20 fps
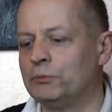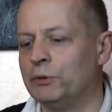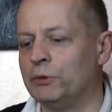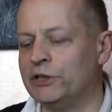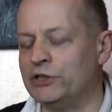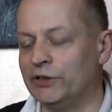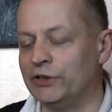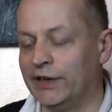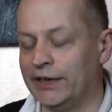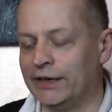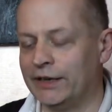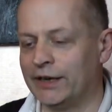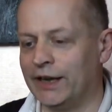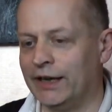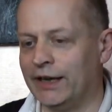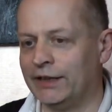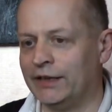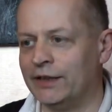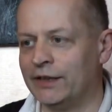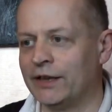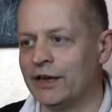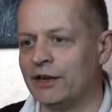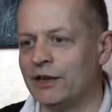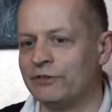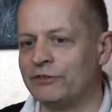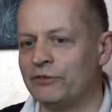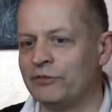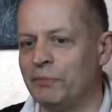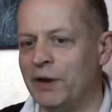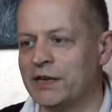we're drilling again in the
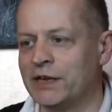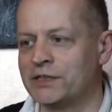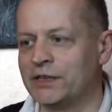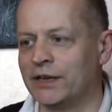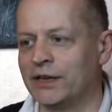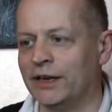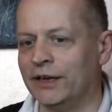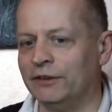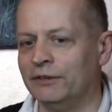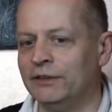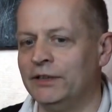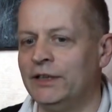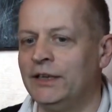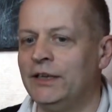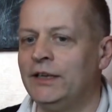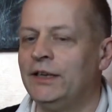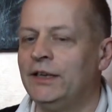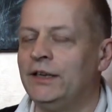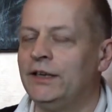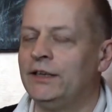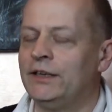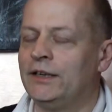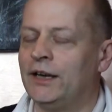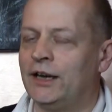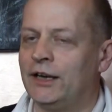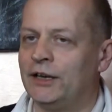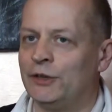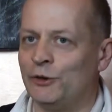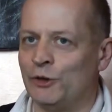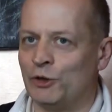Gulf of Mexico.
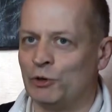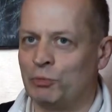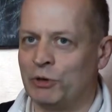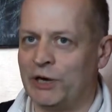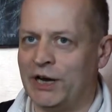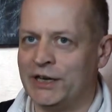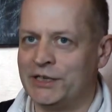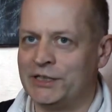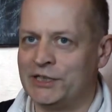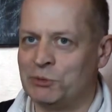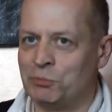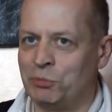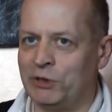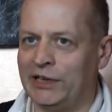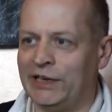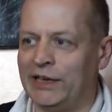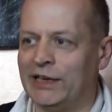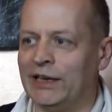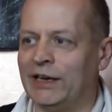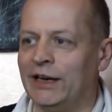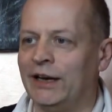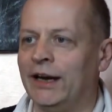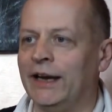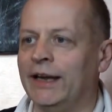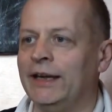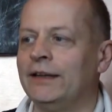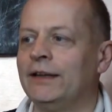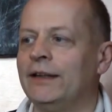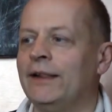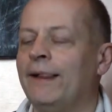Oil price is pretty
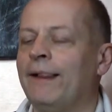high.